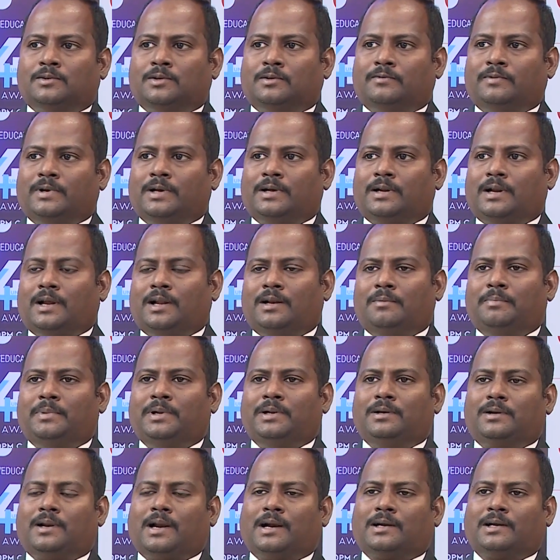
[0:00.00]
So where I'll
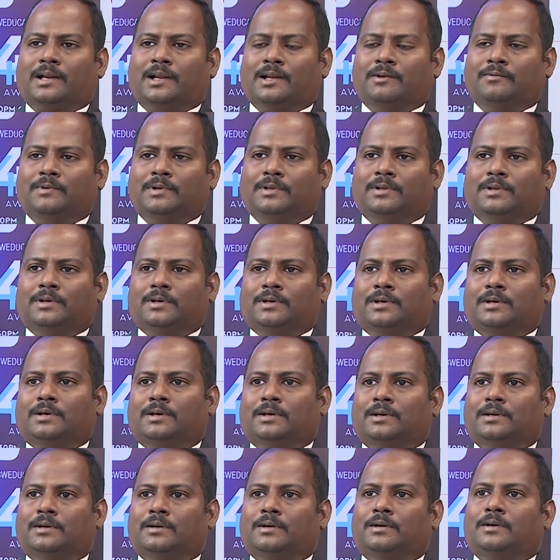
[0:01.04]
be interacting with
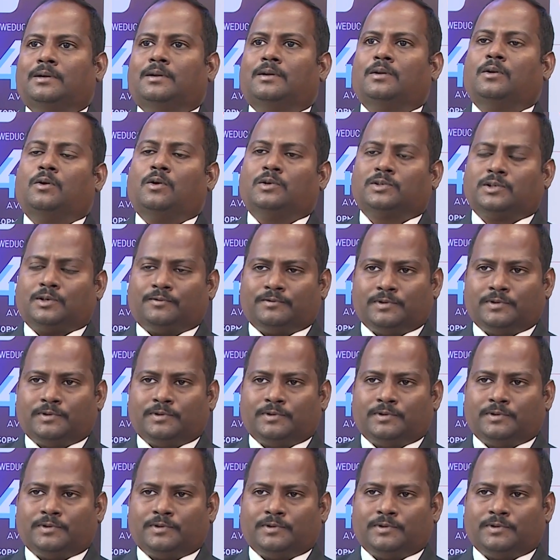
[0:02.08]
lots